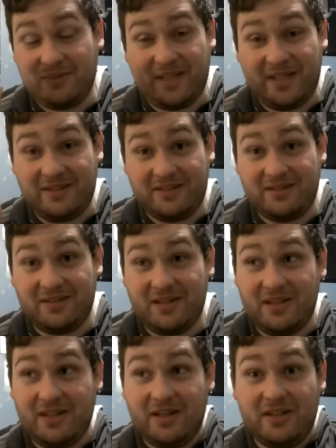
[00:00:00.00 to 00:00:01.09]
My English,
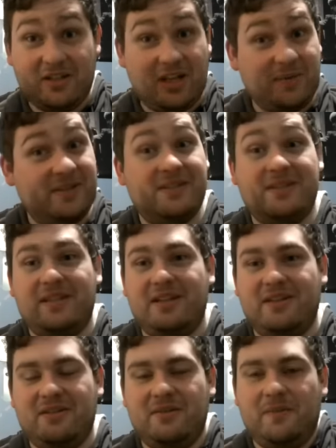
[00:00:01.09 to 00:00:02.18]
Japanese isn't that
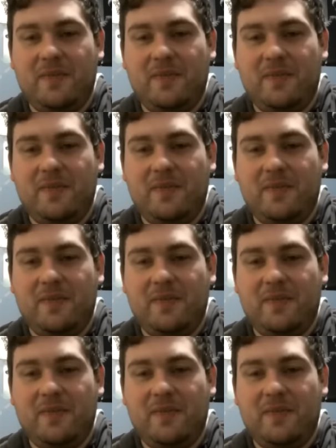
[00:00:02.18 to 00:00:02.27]
good.